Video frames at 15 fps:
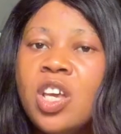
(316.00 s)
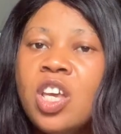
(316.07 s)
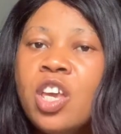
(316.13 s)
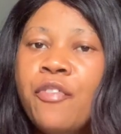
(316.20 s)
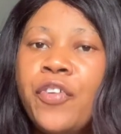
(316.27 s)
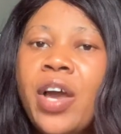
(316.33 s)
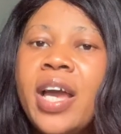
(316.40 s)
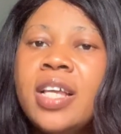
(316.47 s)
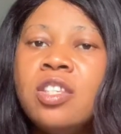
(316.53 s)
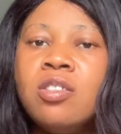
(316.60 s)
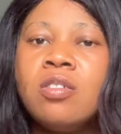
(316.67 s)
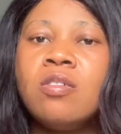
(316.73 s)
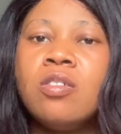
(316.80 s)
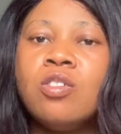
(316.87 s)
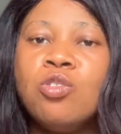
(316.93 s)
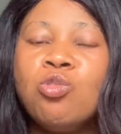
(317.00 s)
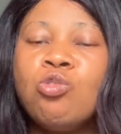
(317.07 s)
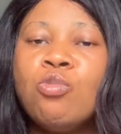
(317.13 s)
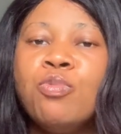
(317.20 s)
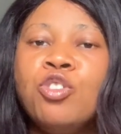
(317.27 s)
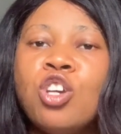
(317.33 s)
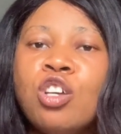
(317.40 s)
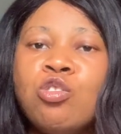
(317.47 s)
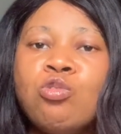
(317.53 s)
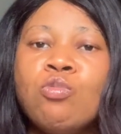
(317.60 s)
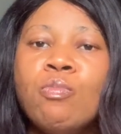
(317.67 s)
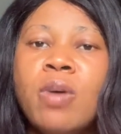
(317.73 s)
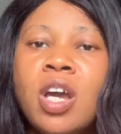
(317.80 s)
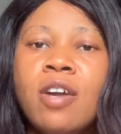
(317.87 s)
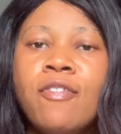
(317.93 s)
If you are into YouTube just to
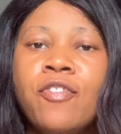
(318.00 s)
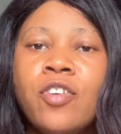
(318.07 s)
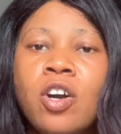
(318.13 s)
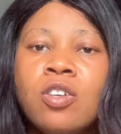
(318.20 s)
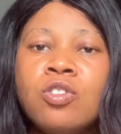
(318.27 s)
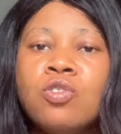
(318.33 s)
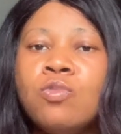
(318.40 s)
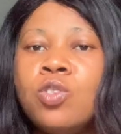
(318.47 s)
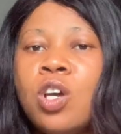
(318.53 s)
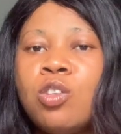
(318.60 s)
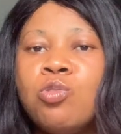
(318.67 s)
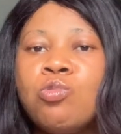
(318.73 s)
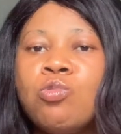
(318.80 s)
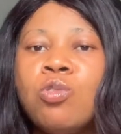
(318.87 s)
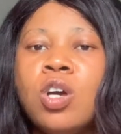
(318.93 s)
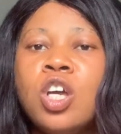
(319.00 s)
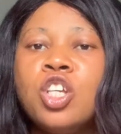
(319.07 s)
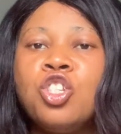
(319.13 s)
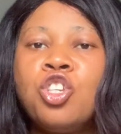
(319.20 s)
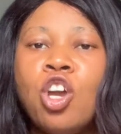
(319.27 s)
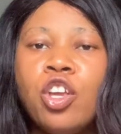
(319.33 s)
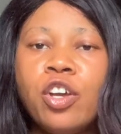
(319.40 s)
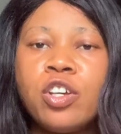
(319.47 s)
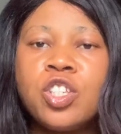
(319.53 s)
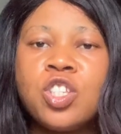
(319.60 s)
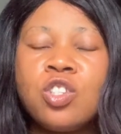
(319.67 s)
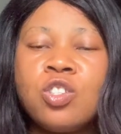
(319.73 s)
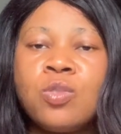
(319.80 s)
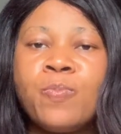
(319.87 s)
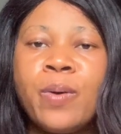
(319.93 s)
make fun, just to show
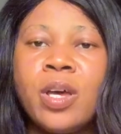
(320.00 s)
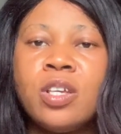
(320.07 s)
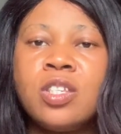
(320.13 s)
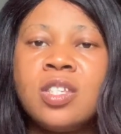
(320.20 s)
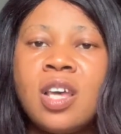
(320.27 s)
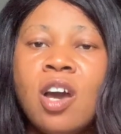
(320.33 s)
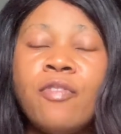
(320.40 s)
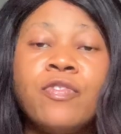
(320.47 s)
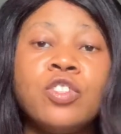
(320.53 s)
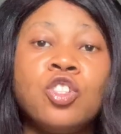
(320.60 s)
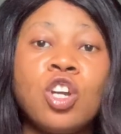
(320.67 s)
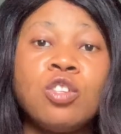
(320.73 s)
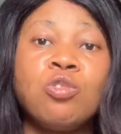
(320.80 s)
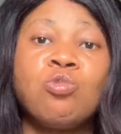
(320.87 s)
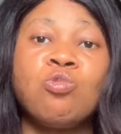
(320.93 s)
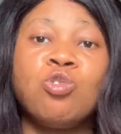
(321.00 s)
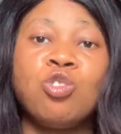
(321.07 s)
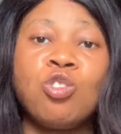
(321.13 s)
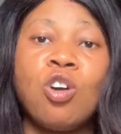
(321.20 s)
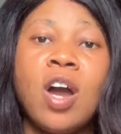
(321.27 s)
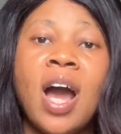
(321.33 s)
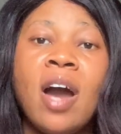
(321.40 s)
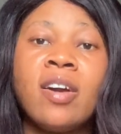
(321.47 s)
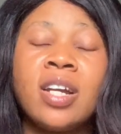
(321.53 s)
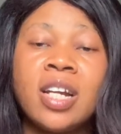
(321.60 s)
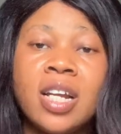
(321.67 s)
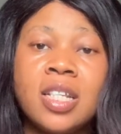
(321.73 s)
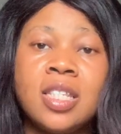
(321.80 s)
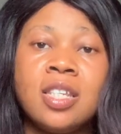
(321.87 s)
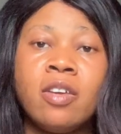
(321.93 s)
yourself, just to show how
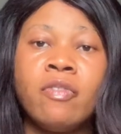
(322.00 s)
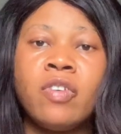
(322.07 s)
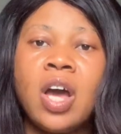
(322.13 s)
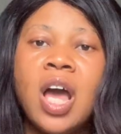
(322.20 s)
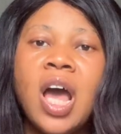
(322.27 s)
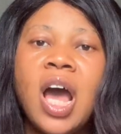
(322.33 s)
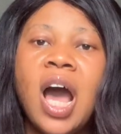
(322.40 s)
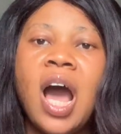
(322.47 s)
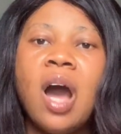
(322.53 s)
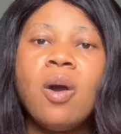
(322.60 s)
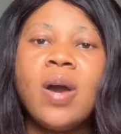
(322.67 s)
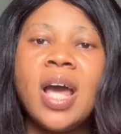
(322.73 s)
creative, how